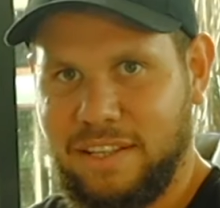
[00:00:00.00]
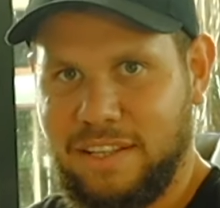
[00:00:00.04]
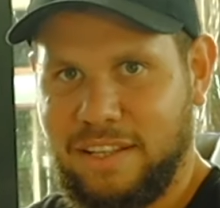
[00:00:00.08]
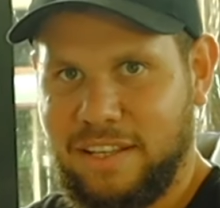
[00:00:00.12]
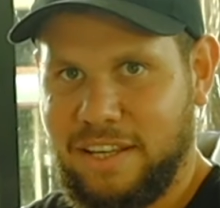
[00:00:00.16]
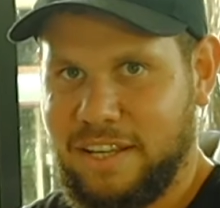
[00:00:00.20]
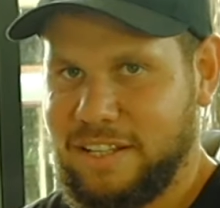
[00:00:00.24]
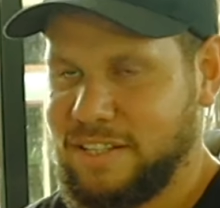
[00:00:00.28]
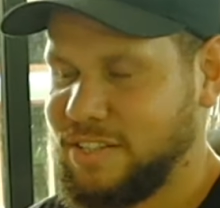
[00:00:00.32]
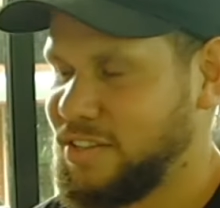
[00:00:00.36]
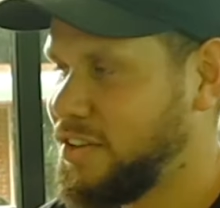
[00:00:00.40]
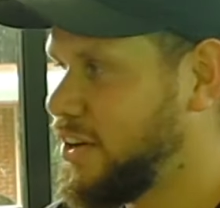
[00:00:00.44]

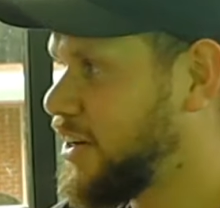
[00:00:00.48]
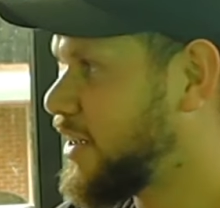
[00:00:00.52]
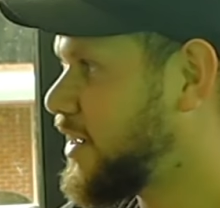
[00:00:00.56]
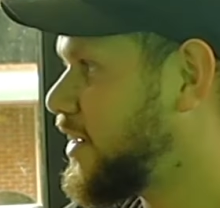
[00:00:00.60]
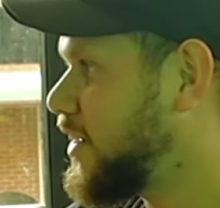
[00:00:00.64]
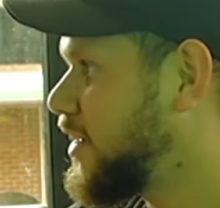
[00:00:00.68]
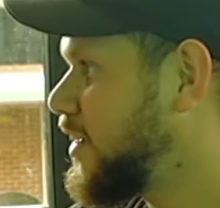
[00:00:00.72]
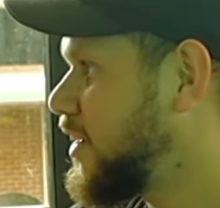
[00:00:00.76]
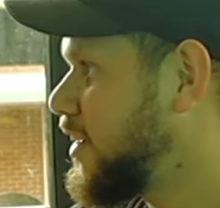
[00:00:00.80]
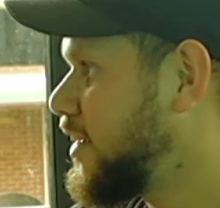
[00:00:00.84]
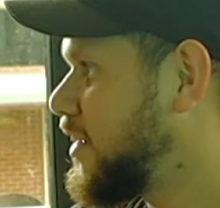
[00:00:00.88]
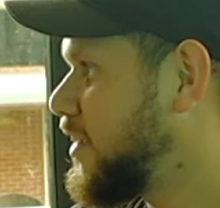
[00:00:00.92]
It's like
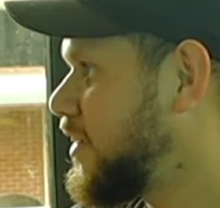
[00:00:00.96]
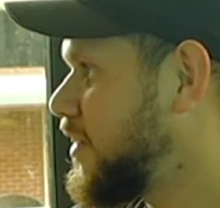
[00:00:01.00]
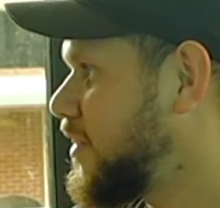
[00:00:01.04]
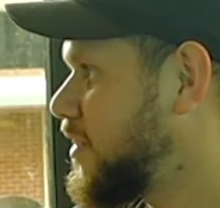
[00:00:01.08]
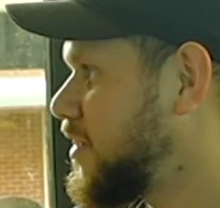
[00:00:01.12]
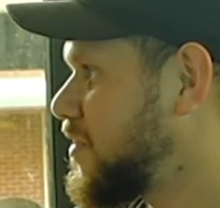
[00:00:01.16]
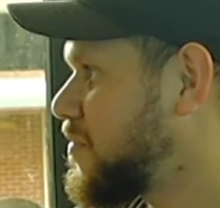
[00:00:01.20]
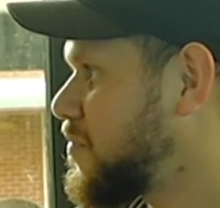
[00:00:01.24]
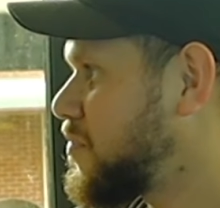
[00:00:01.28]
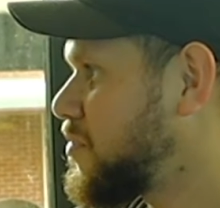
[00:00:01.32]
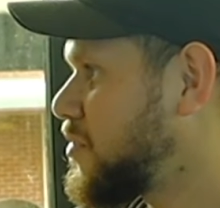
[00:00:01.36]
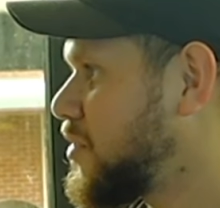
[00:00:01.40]

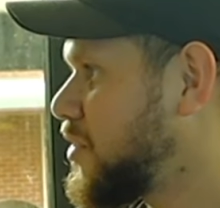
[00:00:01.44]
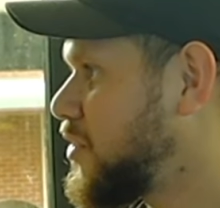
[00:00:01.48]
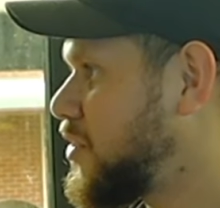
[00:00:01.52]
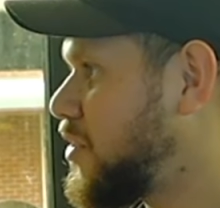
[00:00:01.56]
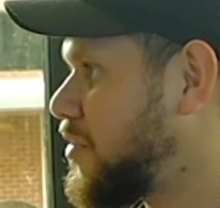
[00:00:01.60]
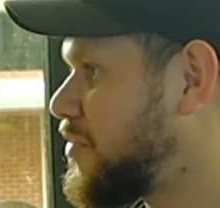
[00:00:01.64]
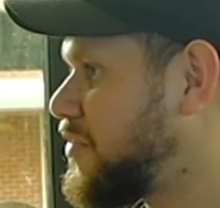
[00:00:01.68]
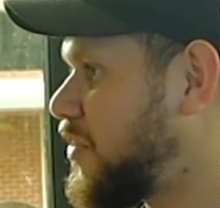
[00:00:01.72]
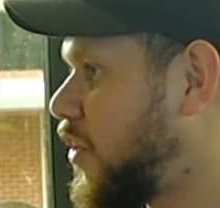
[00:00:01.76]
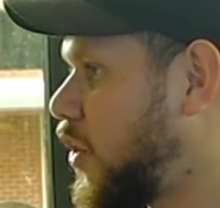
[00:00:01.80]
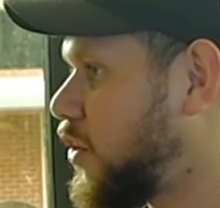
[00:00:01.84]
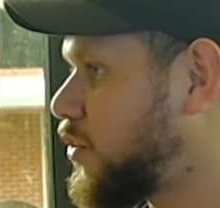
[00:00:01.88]
the
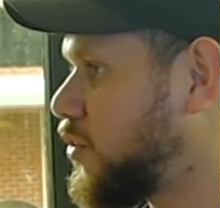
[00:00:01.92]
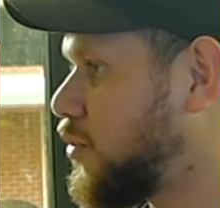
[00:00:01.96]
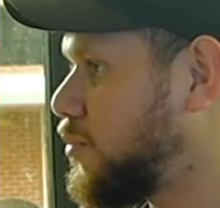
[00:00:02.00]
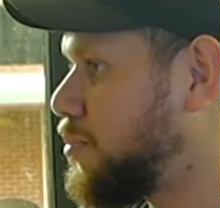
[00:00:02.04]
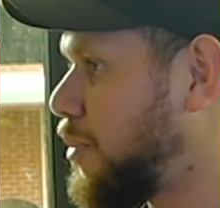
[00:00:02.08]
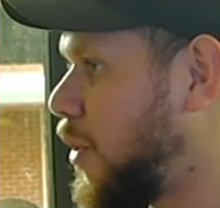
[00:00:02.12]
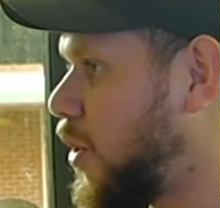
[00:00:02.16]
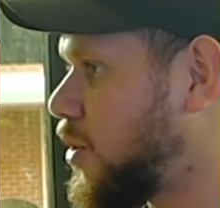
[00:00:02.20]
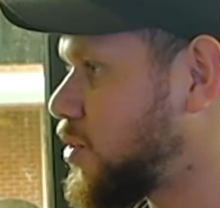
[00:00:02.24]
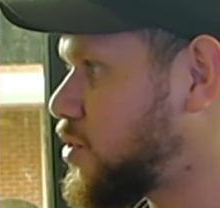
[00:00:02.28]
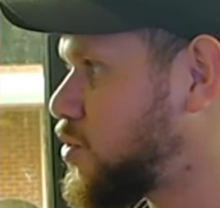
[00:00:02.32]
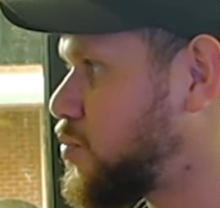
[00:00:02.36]
final
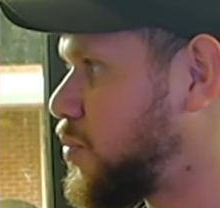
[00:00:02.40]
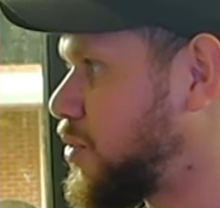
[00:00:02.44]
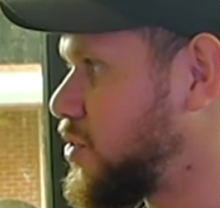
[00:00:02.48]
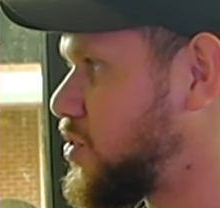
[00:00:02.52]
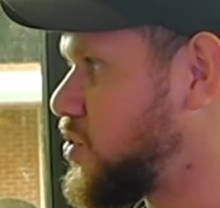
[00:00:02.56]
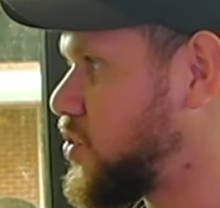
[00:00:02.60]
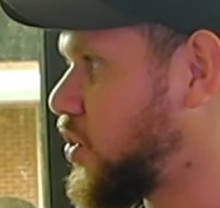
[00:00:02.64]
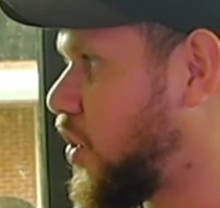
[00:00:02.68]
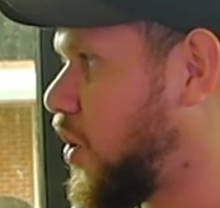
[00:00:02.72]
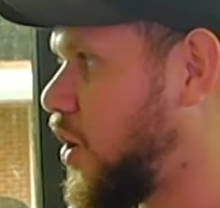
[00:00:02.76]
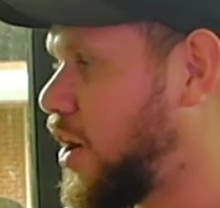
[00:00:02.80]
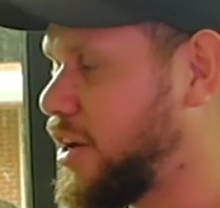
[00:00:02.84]
boss was
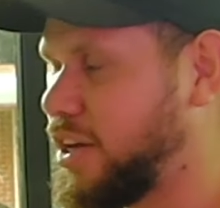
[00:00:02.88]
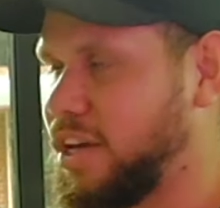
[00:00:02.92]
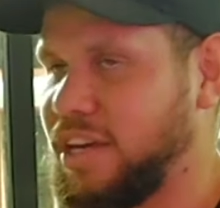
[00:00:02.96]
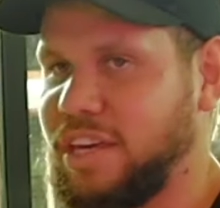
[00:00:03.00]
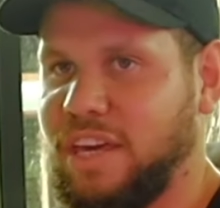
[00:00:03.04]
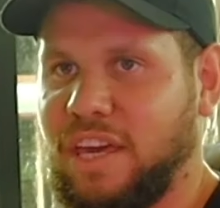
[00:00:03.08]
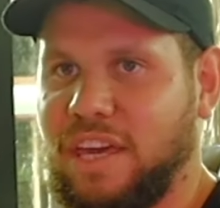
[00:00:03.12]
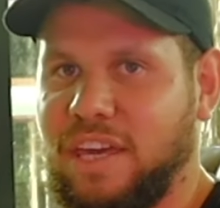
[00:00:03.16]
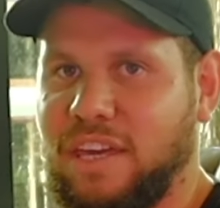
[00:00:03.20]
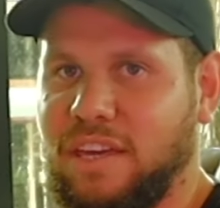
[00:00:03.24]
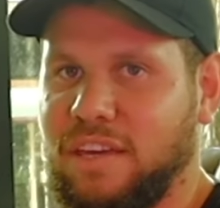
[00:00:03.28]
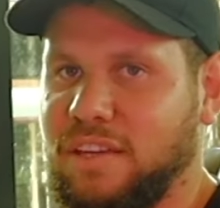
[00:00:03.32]
Tiger
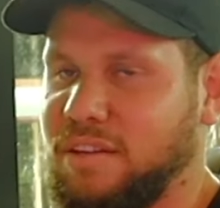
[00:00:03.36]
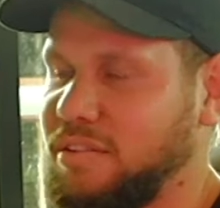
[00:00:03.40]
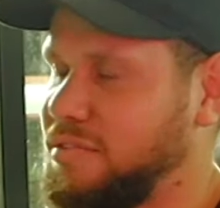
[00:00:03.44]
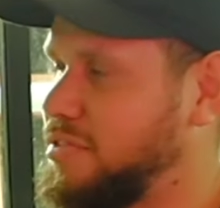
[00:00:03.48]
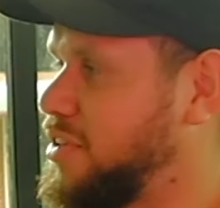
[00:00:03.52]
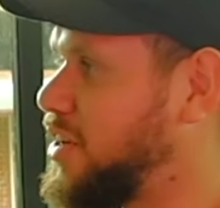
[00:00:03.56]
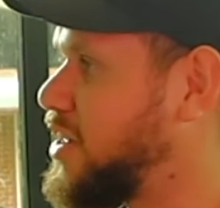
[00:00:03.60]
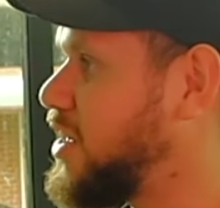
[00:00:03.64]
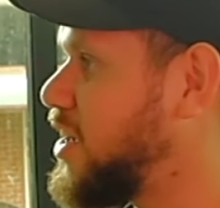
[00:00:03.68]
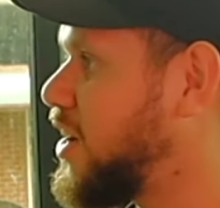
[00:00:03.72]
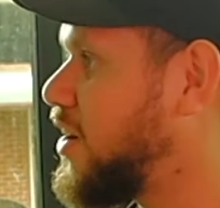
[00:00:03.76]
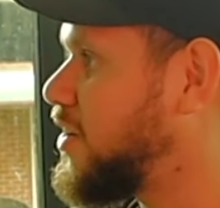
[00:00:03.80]
King in a
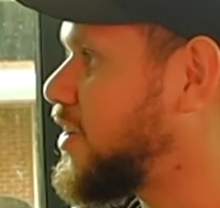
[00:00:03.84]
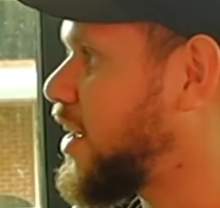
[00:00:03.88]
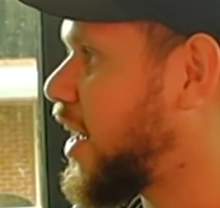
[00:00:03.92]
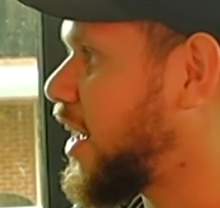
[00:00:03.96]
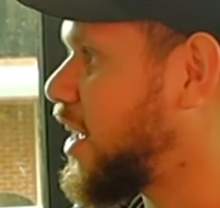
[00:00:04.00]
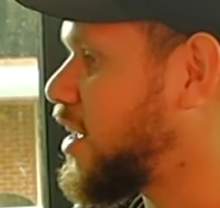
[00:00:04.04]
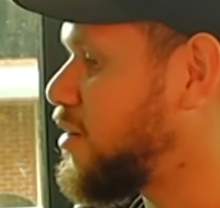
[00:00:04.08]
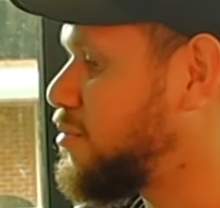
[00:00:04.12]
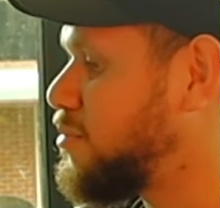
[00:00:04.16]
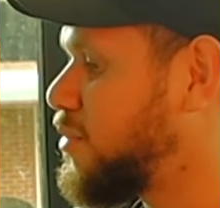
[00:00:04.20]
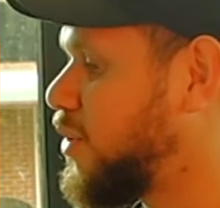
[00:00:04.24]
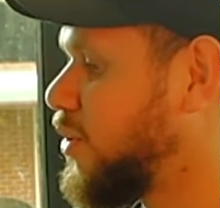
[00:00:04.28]
video
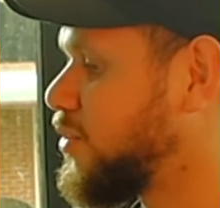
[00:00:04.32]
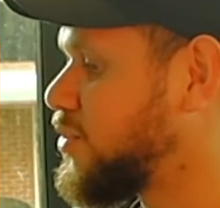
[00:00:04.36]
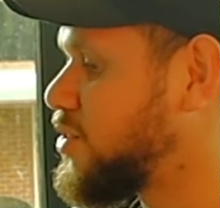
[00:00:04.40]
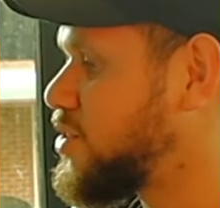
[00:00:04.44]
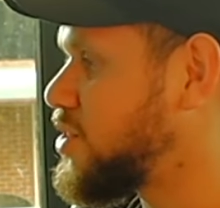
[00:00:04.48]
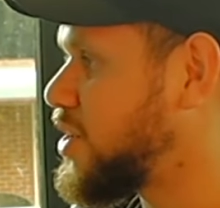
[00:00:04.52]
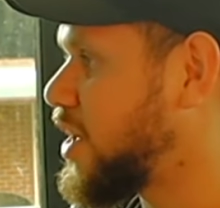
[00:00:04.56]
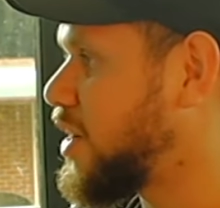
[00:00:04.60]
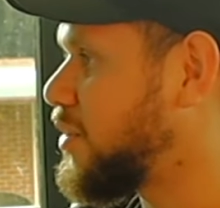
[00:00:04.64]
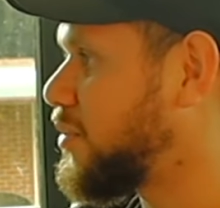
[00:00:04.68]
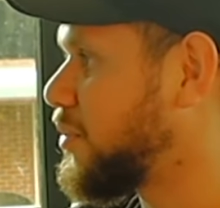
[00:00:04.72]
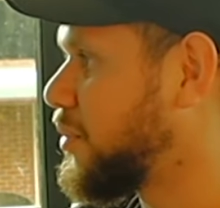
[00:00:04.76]
game on
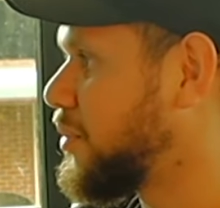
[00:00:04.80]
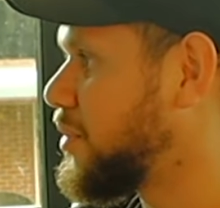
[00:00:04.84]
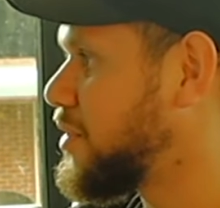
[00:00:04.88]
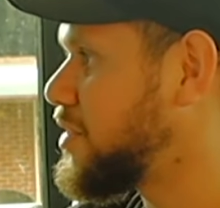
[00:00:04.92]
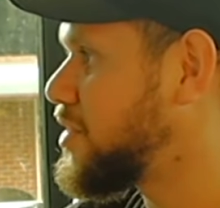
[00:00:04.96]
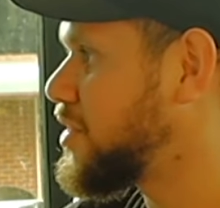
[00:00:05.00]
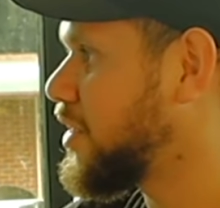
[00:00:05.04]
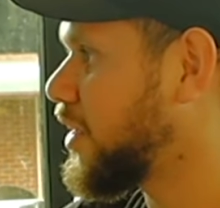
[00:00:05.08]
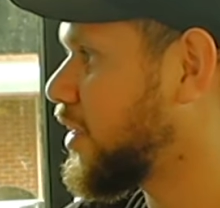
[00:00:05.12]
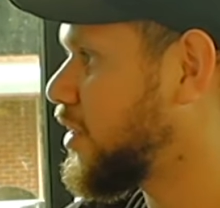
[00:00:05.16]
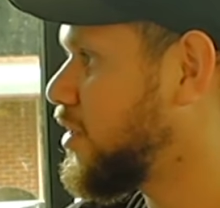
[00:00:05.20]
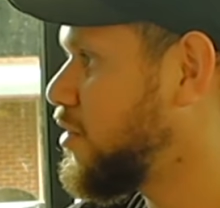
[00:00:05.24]
steroids.
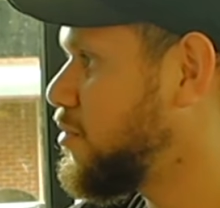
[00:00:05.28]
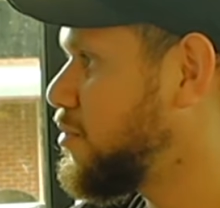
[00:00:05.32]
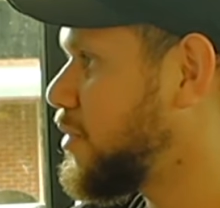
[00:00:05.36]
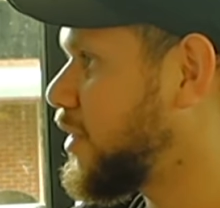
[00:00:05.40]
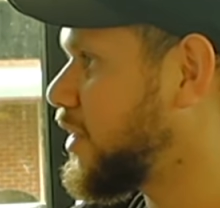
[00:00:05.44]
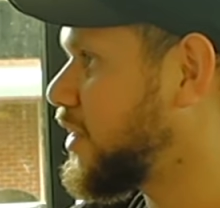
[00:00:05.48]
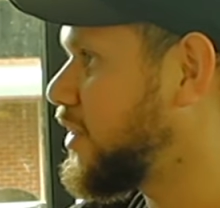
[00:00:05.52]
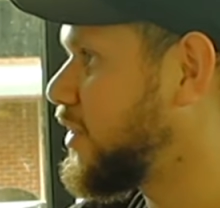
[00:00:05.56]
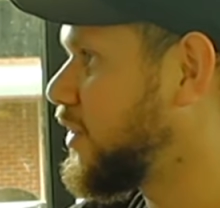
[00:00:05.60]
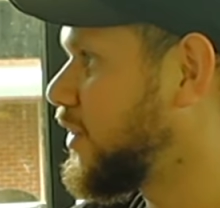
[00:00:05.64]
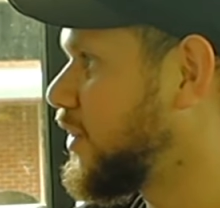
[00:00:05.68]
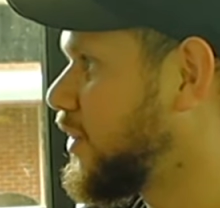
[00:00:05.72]
Like, oh my
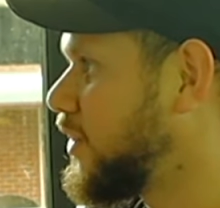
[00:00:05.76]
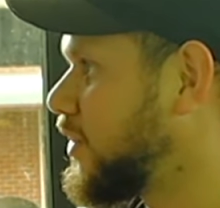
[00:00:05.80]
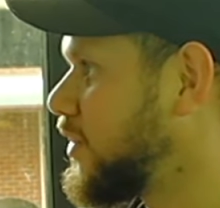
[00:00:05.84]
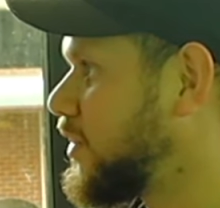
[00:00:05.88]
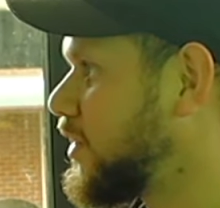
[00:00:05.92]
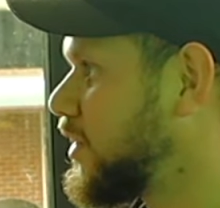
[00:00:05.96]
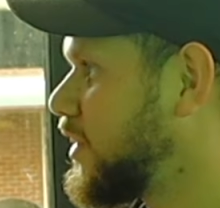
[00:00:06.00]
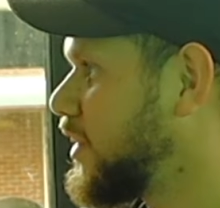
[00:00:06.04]
god.